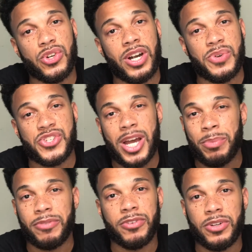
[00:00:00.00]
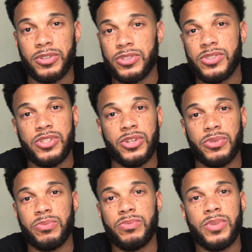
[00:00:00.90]
I was shopping for,
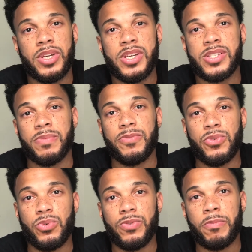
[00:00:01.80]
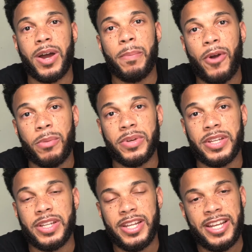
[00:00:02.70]
some food for my apartment,
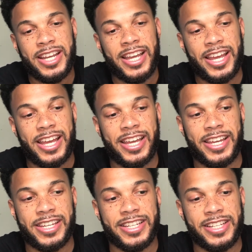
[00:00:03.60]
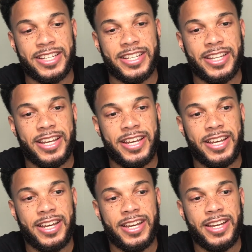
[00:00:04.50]
and
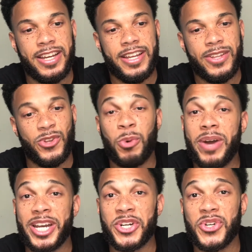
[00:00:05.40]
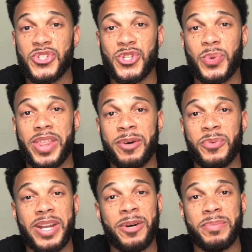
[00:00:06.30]
nobody in the grocery store would
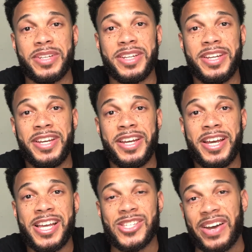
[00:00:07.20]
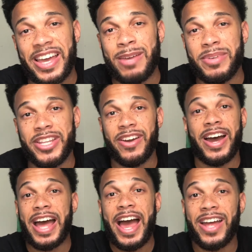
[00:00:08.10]
help me. So I came in there,
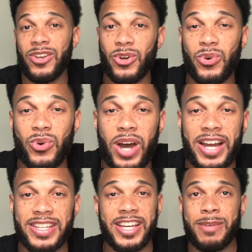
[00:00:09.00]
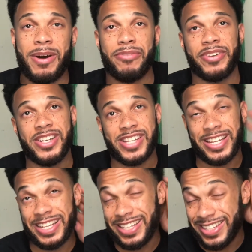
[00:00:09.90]
I had no idea about French. I
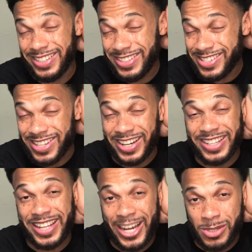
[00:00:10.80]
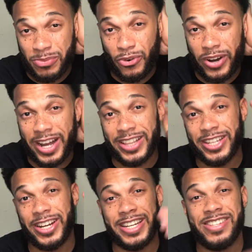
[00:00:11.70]
didn't study the language before I got there.
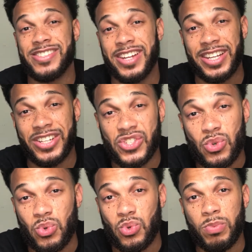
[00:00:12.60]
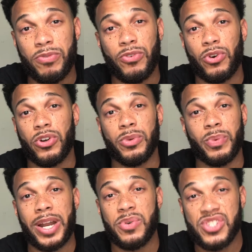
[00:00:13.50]
I didn't study it in school before when
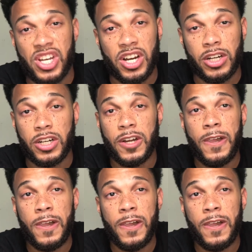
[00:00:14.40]
I was young.